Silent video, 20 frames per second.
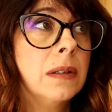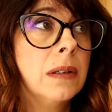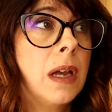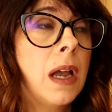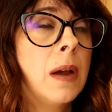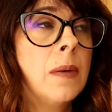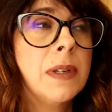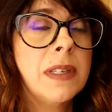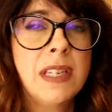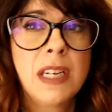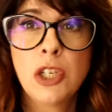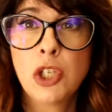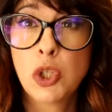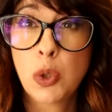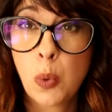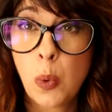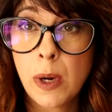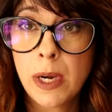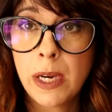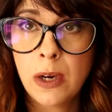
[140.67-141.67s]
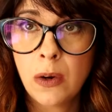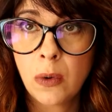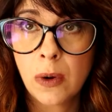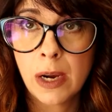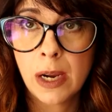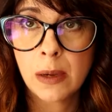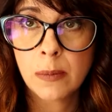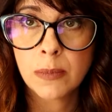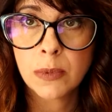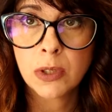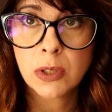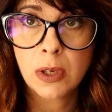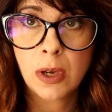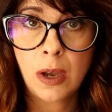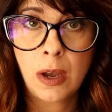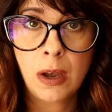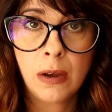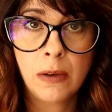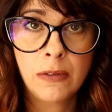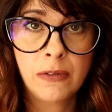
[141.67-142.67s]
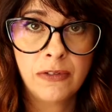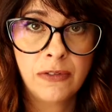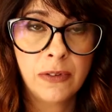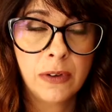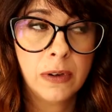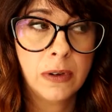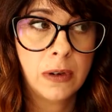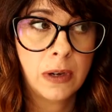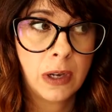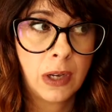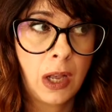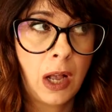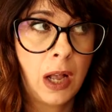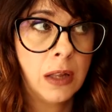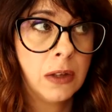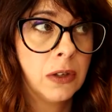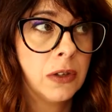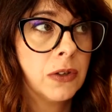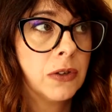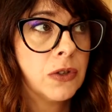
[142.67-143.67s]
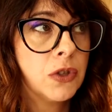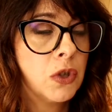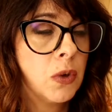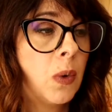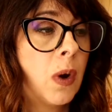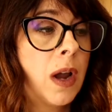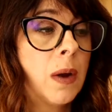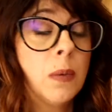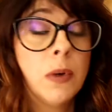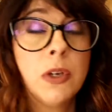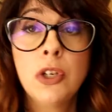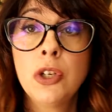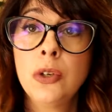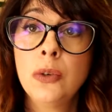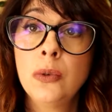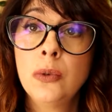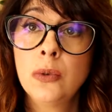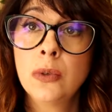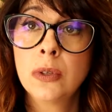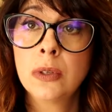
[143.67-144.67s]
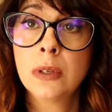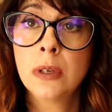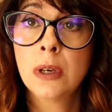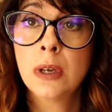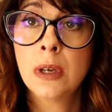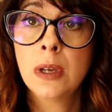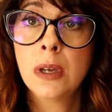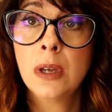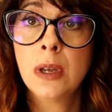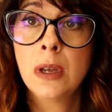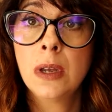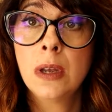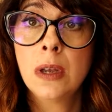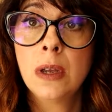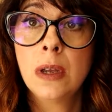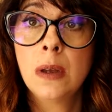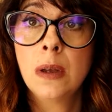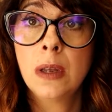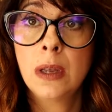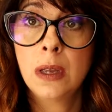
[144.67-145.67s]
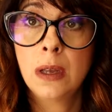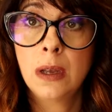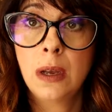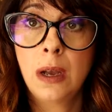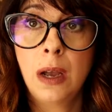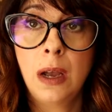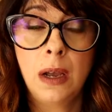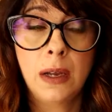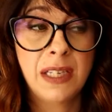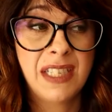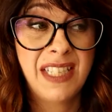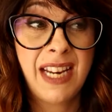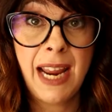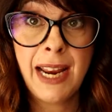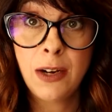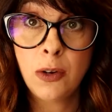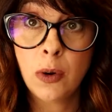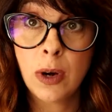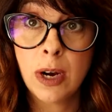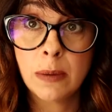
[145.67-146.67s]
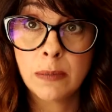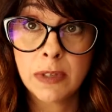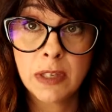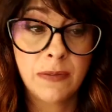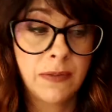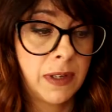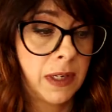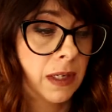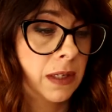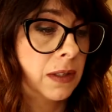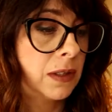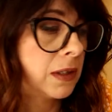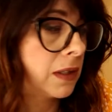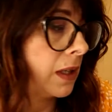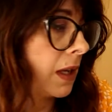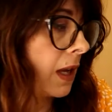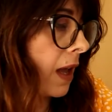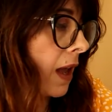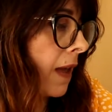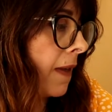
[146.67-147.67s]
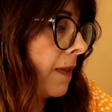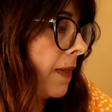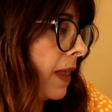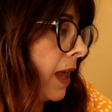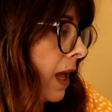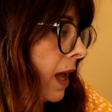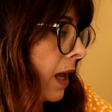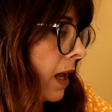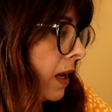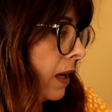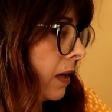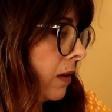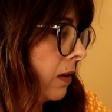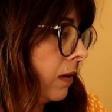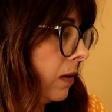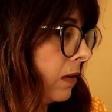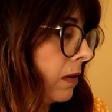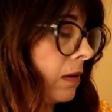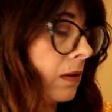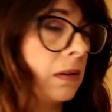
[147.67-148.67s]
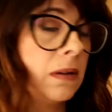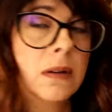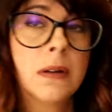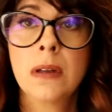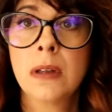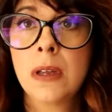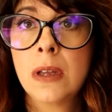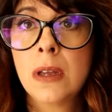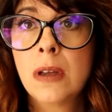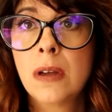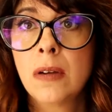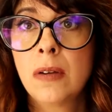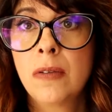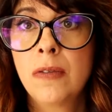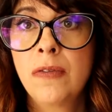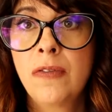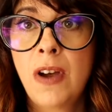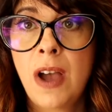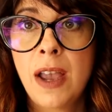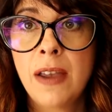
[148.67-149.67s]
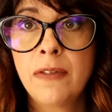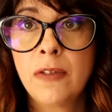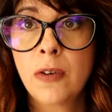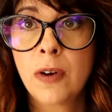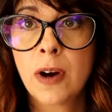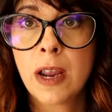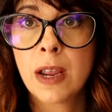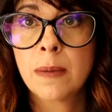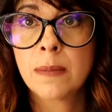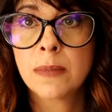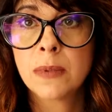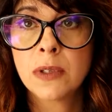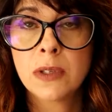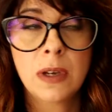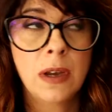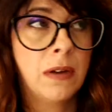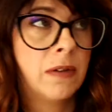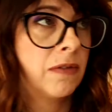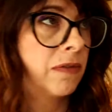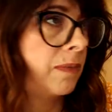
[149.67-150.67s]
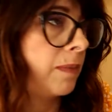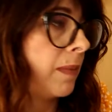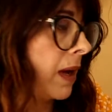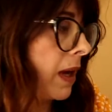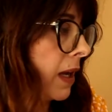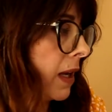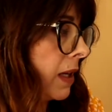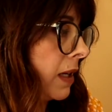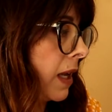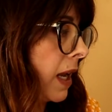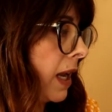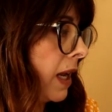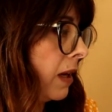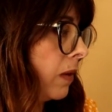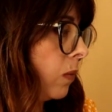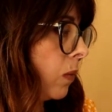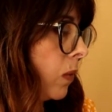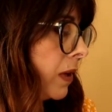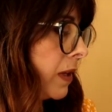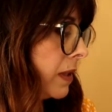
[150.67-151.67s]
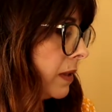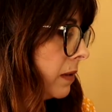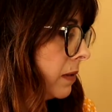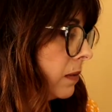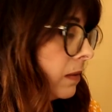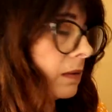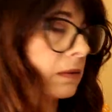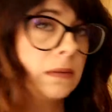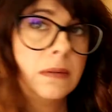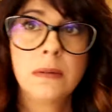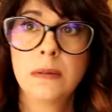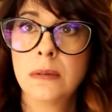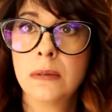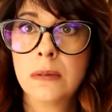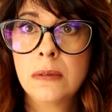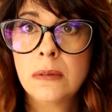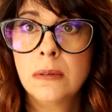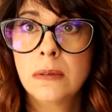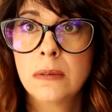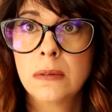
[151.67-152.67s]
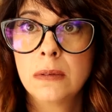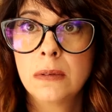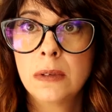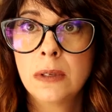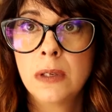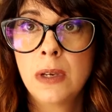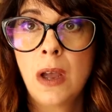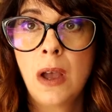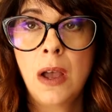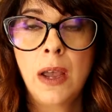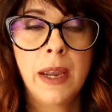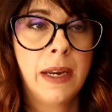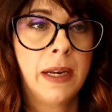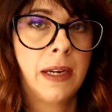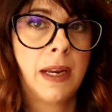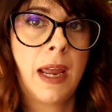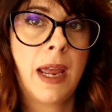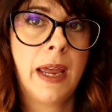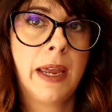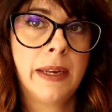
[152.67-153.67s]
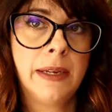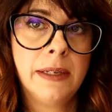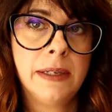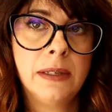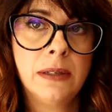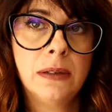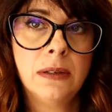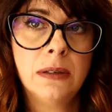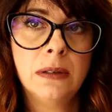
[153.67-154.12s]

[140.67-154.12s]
I would say 20 grams of color. So I would use 10 grams of this and then 5 grams of my 819 and